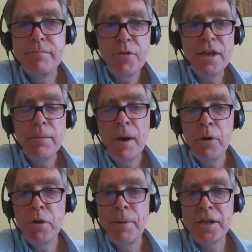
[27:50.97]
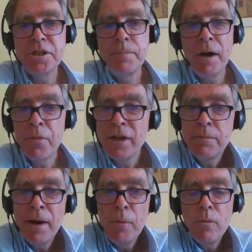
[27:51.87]
think about what you're passionate about and
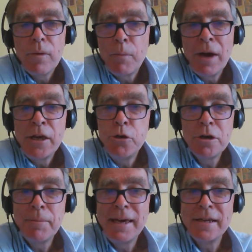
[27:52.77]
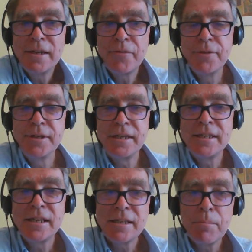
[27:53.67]
think about where you can make a difference.
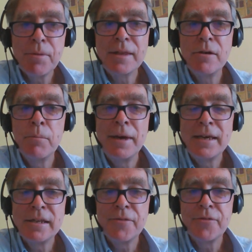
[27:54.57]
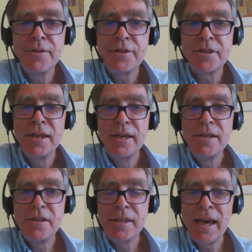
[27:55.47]
Is there something that will make a difference
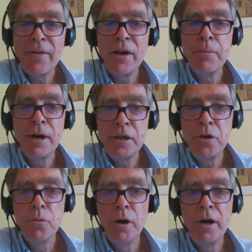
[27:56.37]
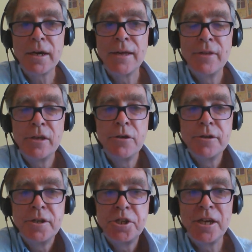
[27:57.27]
to the area where you work and that you
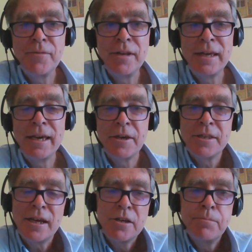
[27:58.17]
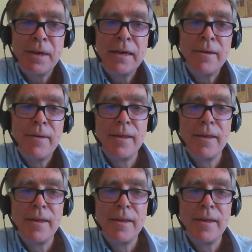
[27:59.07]
can achieve in a year? Because that could be